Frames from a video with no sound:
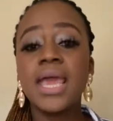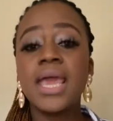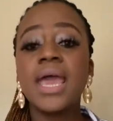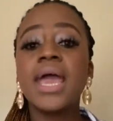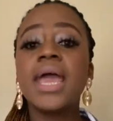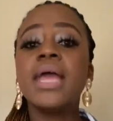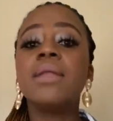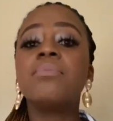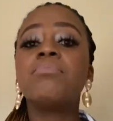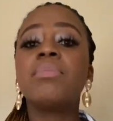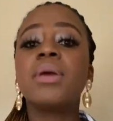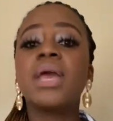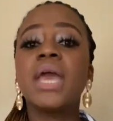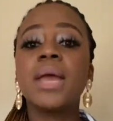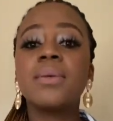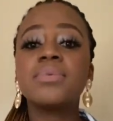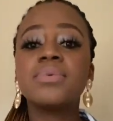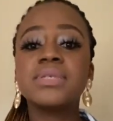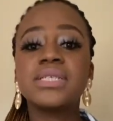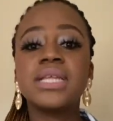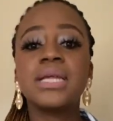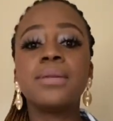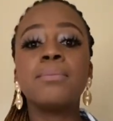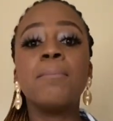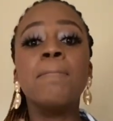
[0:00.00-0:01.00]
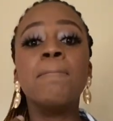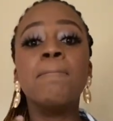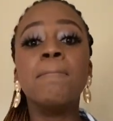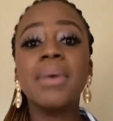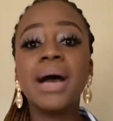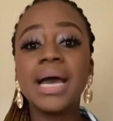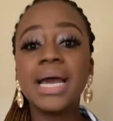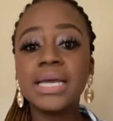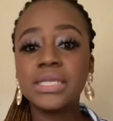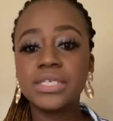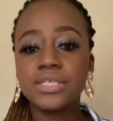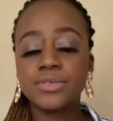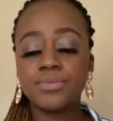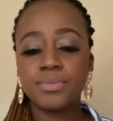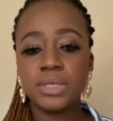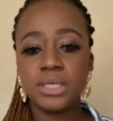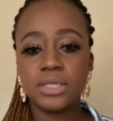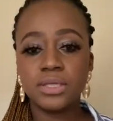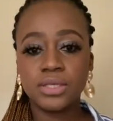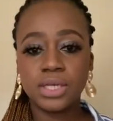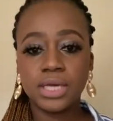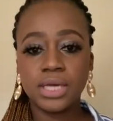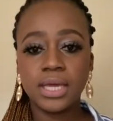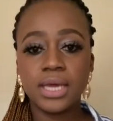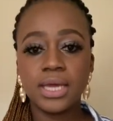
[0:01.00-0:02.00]
And perhaps that might be
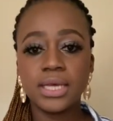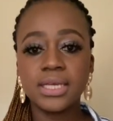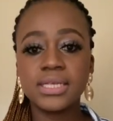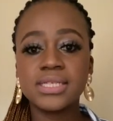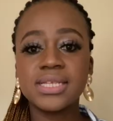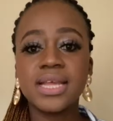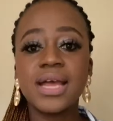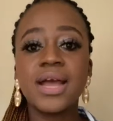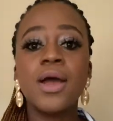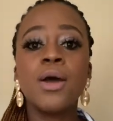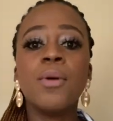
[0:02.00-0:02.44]
the case,